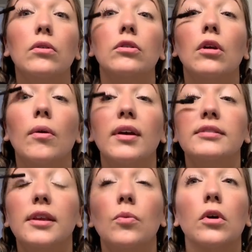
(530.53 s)
So I
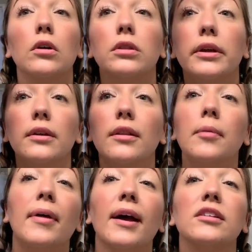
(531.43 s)
see we're
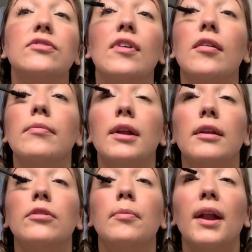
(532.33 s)
clearly past 5
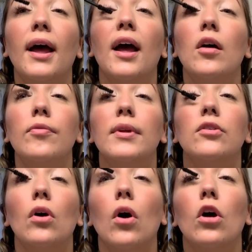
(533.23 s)
minutes, but I have
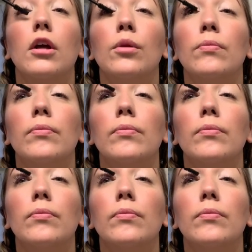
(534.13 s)
been talking.